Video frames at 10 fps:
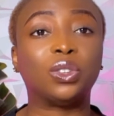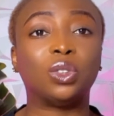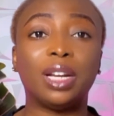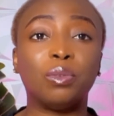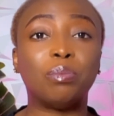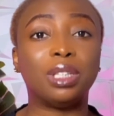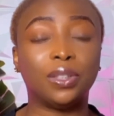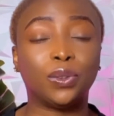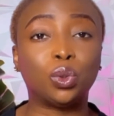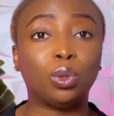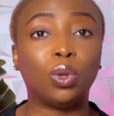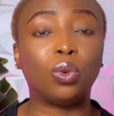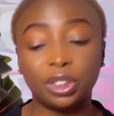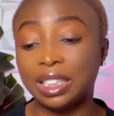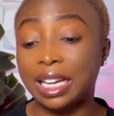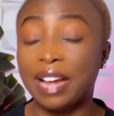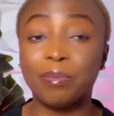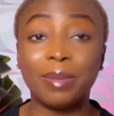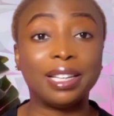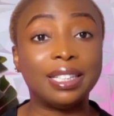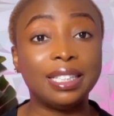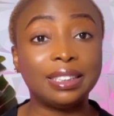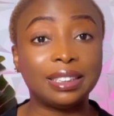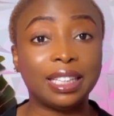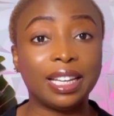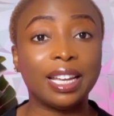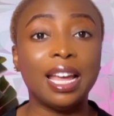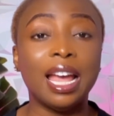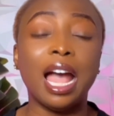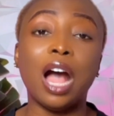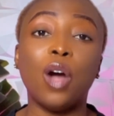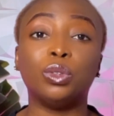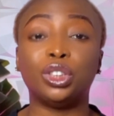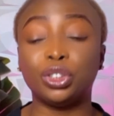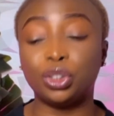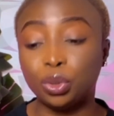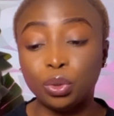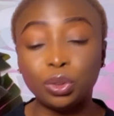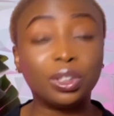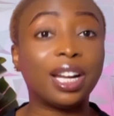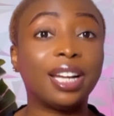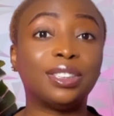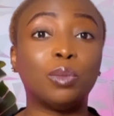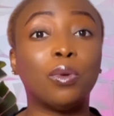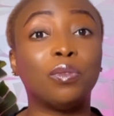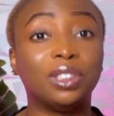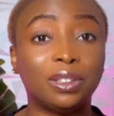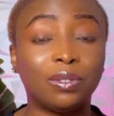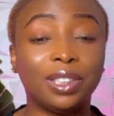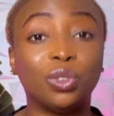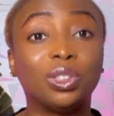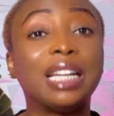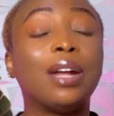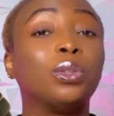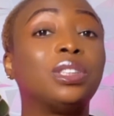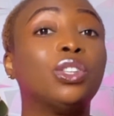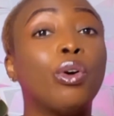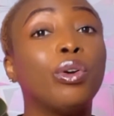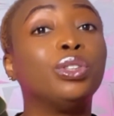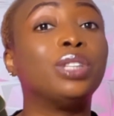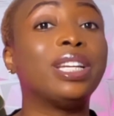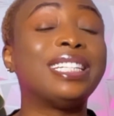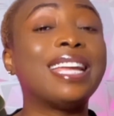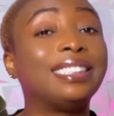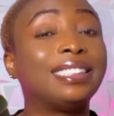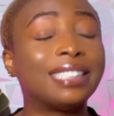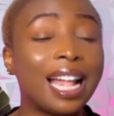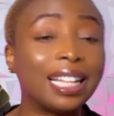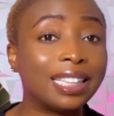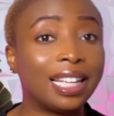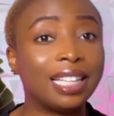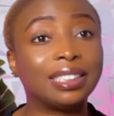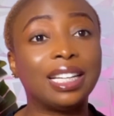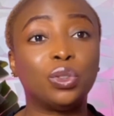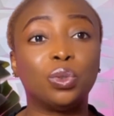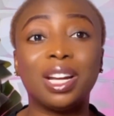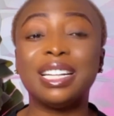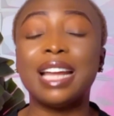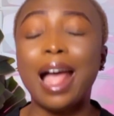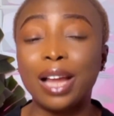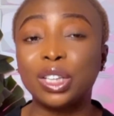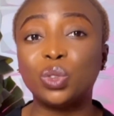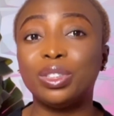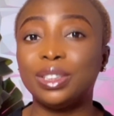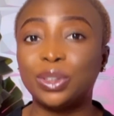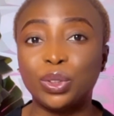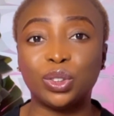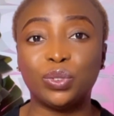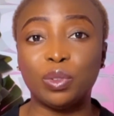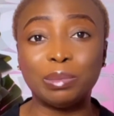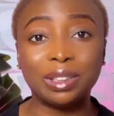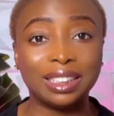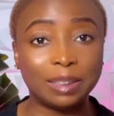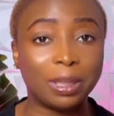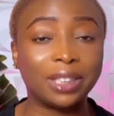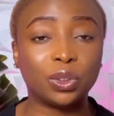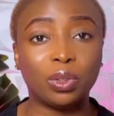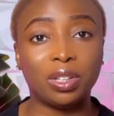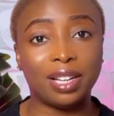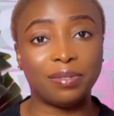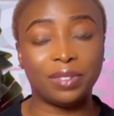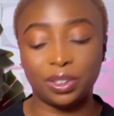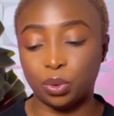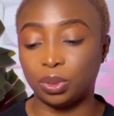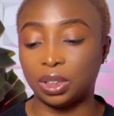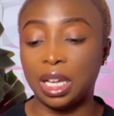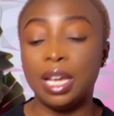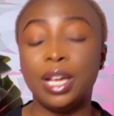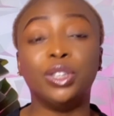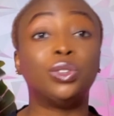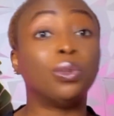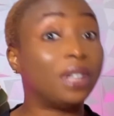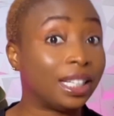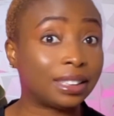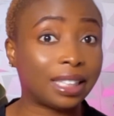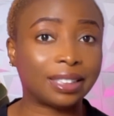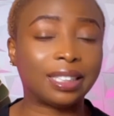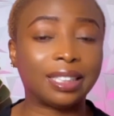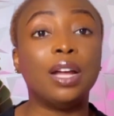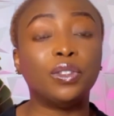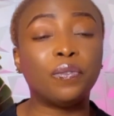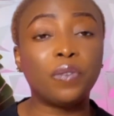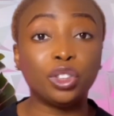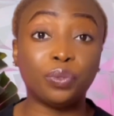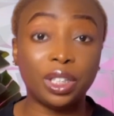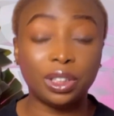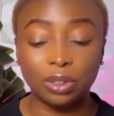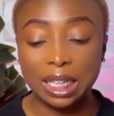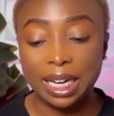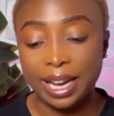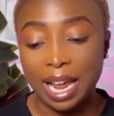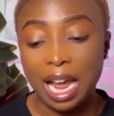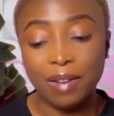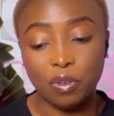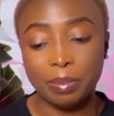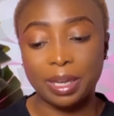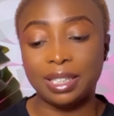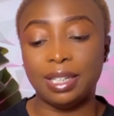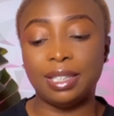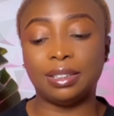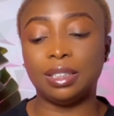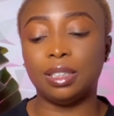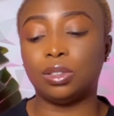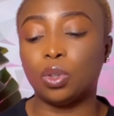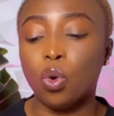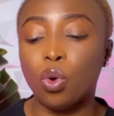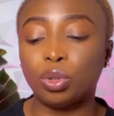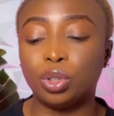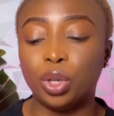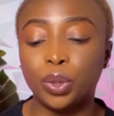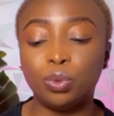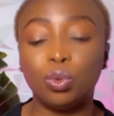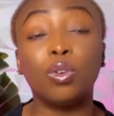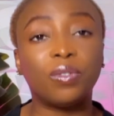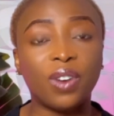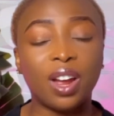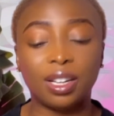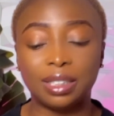so that I don't make it too long. I have my list here. I'll just show you guys some of these vendors, and I'll tell you the exact things that you can actually source from this particular vendors. So let's get started. Now, the first vendor that I have on my list is called Rongfa.